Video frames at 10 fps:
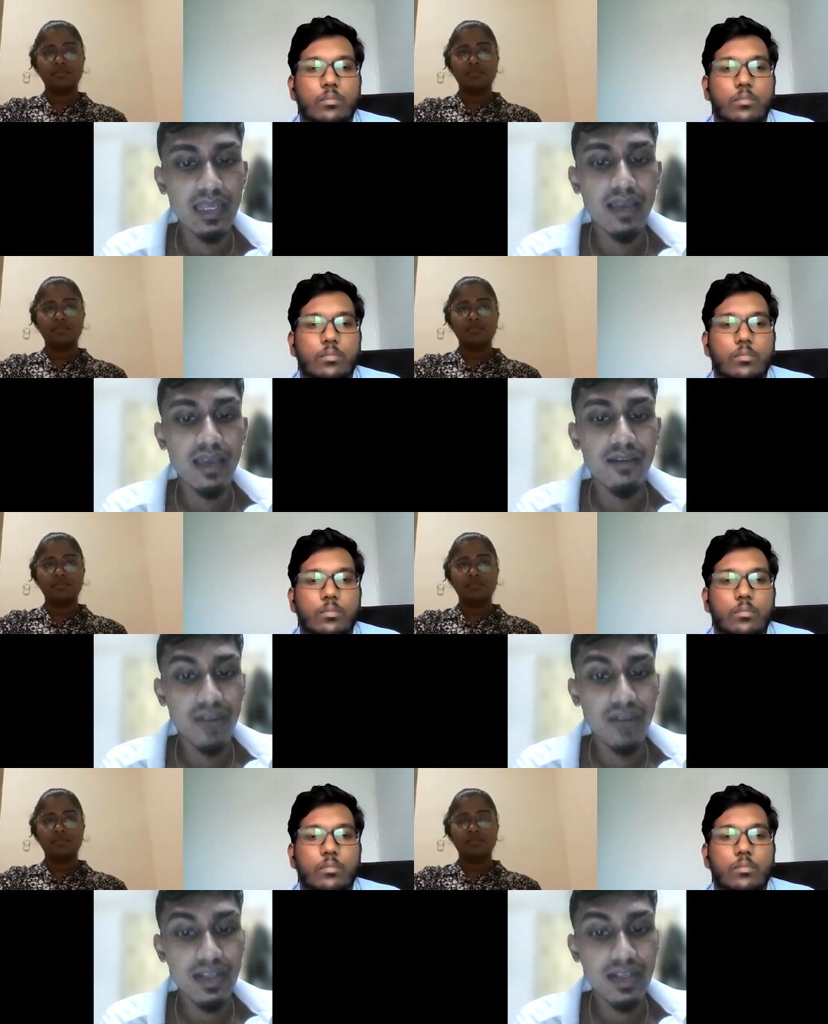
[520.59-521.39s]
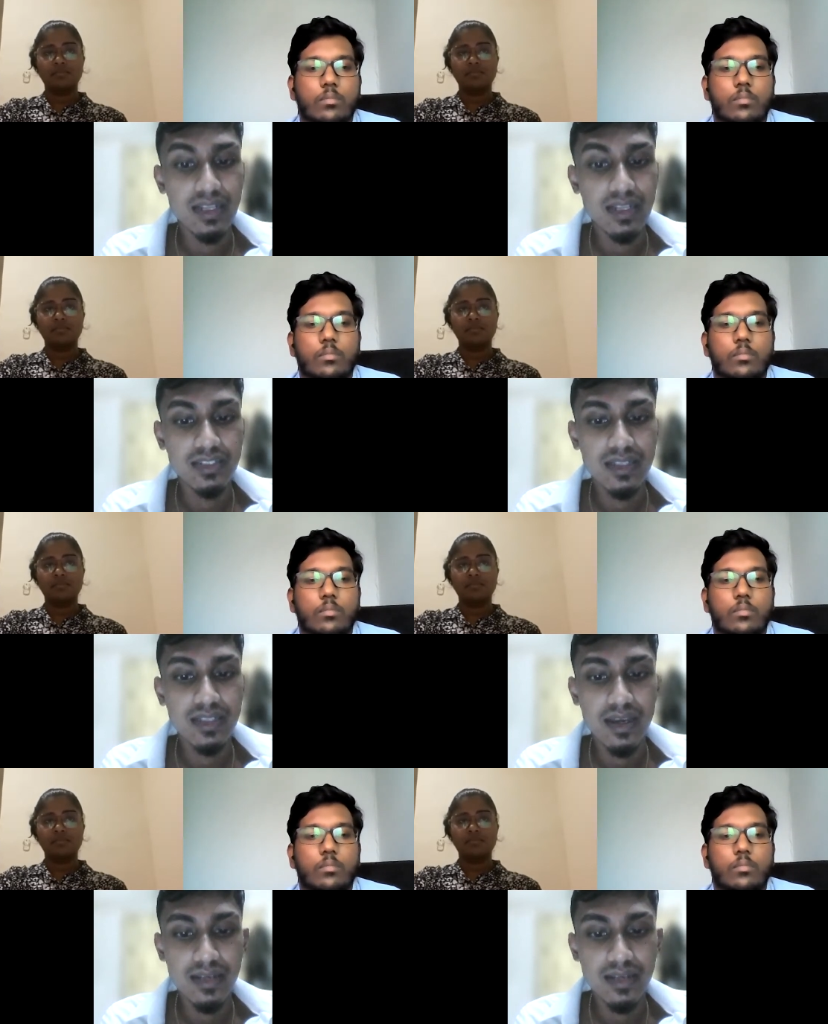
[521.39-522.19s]
Speaker 1: very largely
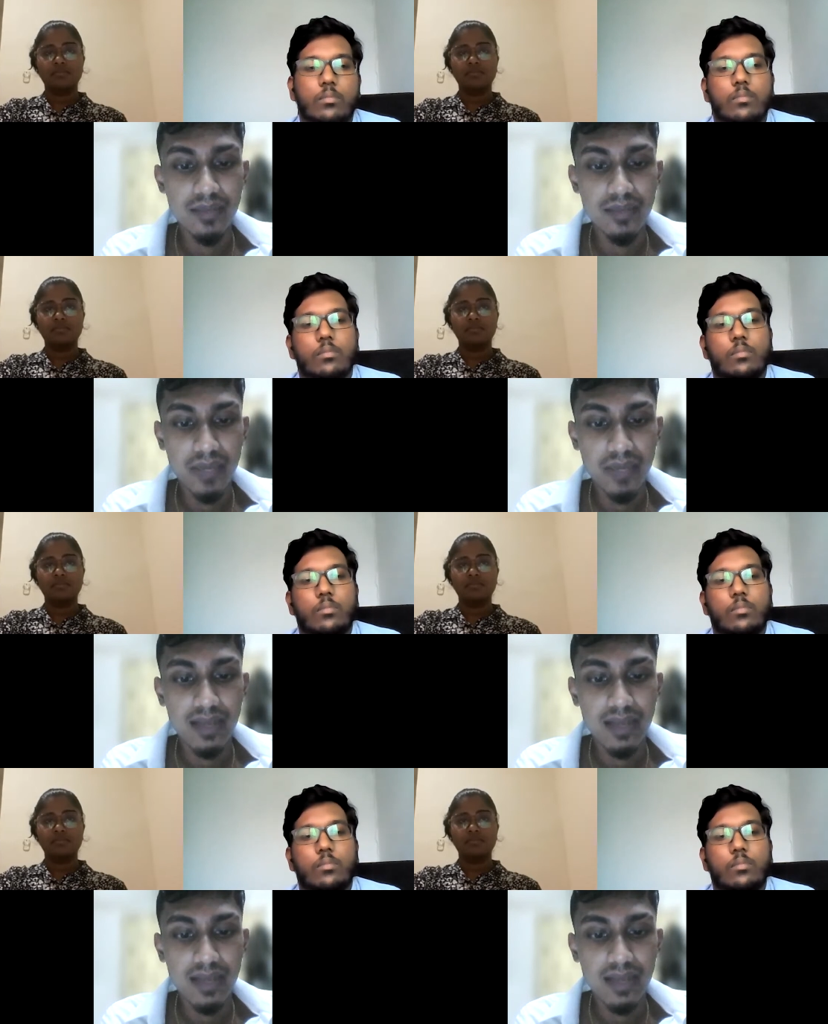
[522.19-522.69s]
unimpaired